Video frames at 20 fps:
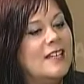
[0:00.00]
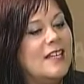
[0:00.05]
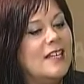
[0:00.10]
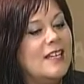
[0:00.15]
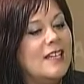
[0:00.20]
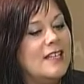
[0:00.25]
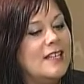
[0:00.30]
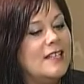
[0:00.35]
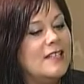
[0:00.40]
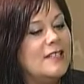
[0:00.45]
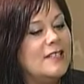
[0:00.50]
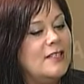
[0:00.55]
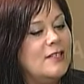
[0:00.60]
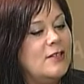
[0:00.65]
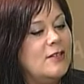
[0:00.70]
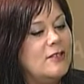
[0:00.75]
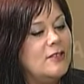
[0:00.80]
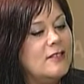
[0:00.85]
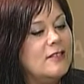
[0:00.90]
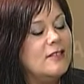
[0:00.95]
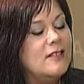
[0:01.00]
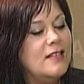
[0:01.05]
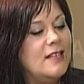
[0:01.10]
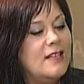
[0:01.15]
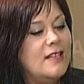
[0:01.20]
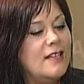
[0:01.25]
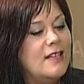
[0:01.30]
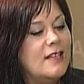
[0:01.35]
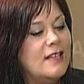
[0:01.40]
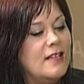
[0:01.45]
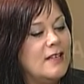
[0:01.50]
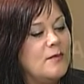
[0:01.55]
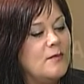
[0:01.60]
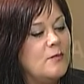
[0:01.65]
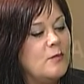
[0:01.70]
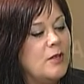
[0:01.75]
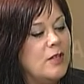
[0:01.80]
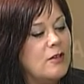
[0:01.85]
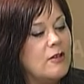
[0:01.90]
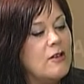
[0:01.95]
And usually
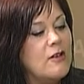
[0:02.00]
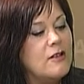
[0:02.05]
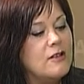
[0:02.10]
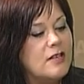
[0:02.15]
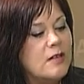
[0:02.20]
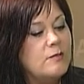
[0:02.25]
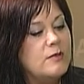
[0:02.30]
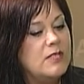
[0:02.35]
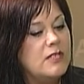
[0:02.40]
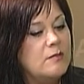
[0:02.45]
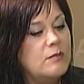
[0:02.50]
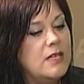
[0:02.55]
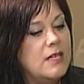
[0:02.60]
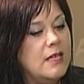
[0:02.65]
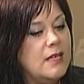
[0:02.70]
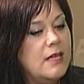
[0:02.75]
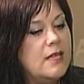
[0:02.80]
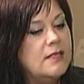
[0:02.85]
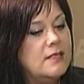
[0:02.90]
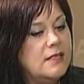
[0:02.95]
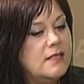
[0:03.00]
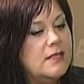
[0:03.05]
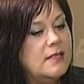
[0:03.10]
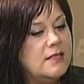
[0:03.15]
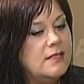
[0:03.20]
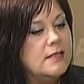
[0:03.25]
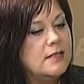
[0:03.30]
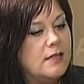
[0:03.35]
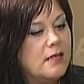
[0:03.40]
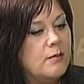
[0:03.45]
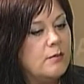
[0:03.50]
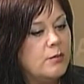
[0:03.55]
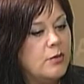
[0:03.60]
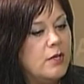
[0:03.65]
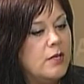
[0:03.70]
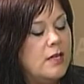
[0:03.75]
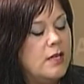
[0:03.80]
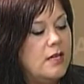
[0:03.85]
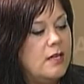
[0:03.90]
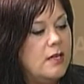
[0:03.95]
when the call comes to me, it's
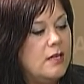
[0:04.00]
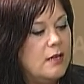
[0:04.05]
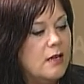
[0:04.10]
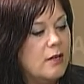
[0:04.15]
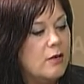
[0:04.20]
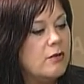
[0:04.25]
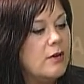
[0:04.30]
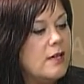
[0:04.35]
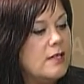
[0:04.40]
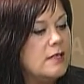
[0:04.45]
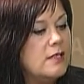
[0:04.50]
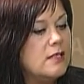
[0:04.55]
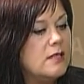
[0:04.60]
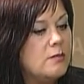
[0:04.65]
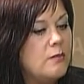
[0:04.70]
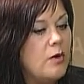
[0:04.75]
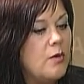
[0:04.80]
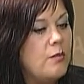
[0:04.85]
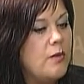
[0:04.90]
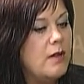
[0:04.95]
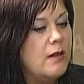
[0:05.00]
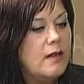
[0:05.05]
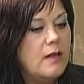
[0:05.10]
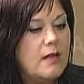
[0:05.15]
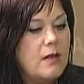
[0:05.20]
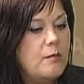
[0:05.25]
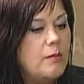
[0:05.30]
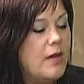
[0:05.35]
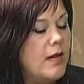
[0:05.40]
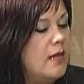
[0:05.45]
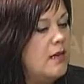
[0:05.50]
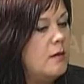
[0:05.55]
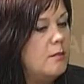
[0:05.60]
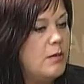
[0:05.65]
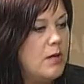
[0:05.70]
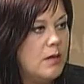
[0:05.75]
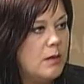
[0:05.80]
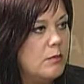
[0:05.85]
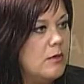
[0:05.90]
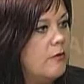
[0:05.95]
a crisis moment. But I can
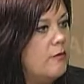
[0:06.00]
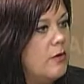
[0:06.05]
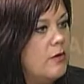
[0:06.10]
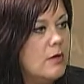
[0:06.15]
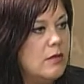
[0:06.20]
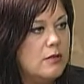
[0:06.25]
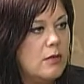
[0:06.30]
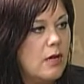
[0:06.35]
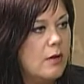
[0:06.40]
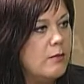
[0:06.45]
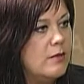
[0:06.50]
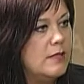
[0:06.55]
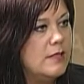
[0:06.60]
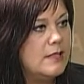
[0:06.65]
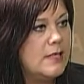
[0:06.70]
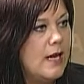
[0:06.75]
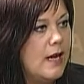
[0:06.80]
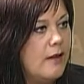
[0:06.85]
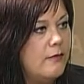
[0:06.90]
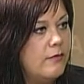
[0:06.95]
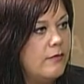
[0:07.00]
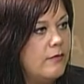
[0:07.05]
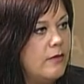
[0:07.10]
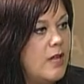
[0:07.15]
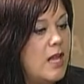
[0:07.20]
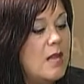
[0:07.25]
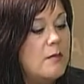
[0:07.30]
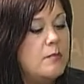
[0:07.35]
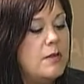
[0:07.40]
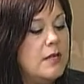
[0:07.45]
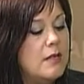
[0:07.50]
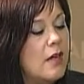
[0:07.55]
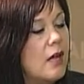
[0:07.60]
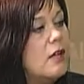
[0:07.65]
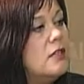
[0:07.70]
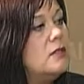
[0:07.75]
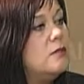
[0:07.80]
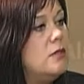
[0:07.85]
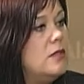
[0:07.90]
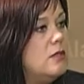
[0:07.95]
pick up the phone and talk with staff. And
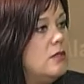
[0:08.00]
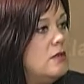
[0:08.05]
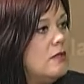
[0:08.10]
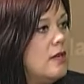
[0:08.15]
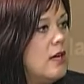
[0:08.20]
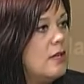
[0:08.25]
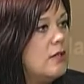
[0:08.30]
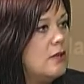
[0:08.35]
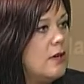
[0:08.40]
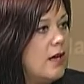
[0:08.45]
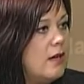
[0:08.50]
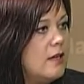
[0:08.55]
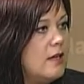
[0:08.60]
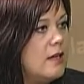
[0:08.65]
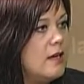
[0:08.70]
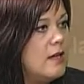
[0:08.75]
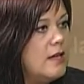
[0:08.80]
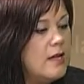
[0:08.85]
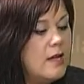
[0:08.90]
because we do that tracking,